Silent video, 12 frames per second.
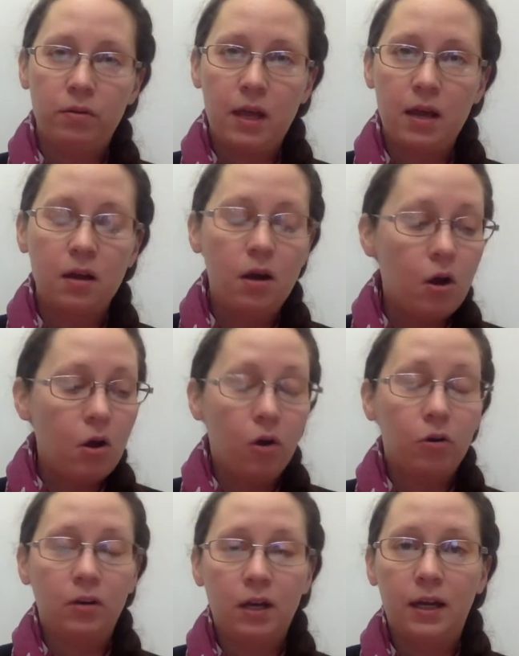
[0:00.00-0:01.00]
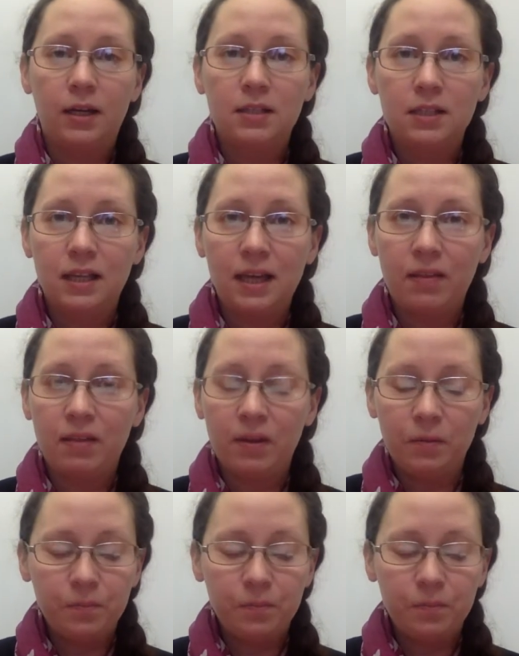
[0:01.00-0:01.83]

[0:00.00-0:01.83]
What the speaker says: thing online together.